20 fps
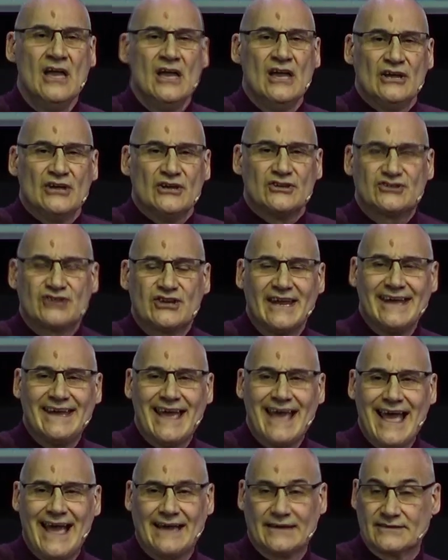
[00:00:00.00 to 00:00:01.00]
she
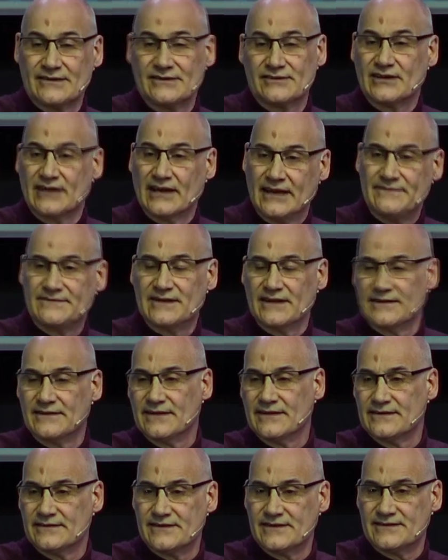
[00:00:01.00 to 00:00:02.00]
had, she lived at the,
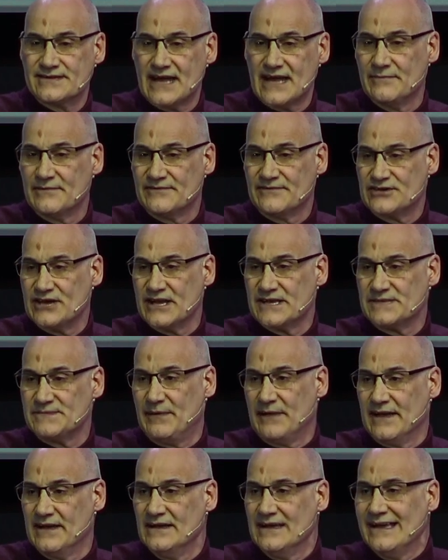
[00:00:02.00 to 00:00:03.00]
the time of
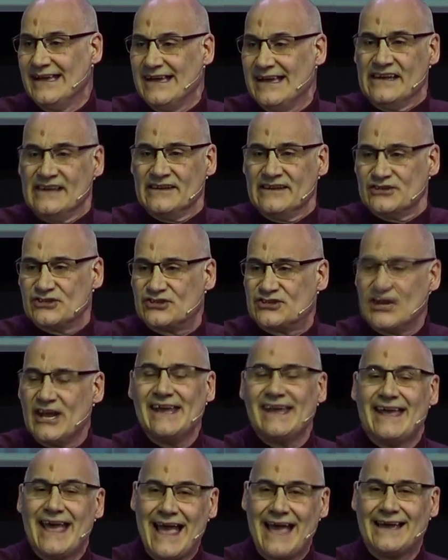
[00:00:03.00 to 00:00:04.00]
Shakespeare, she
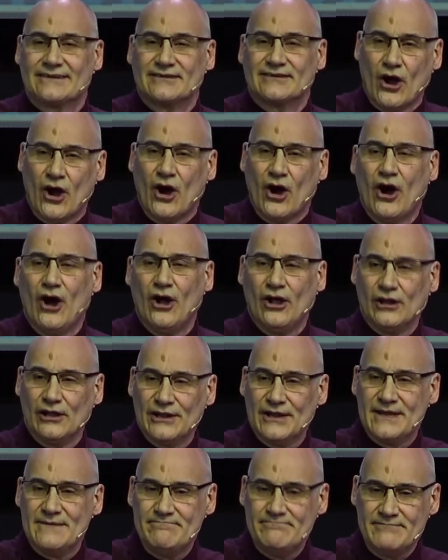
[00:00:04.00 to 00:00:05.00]
had all the
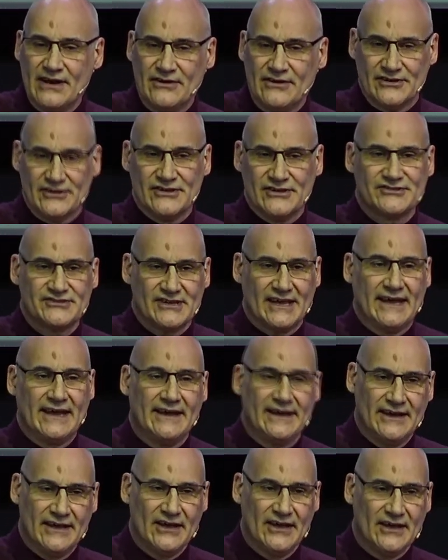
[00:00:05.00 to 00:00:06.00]
mirrors in
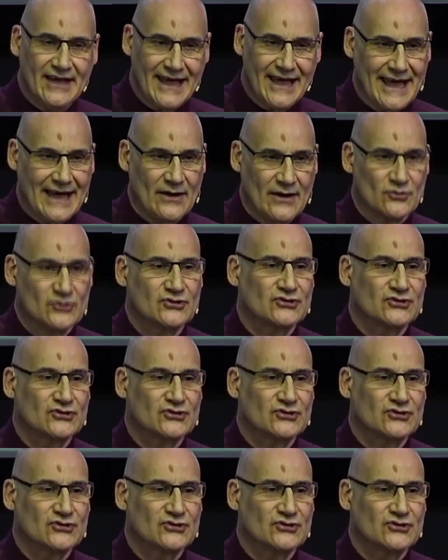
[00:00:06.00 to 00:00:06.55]
her house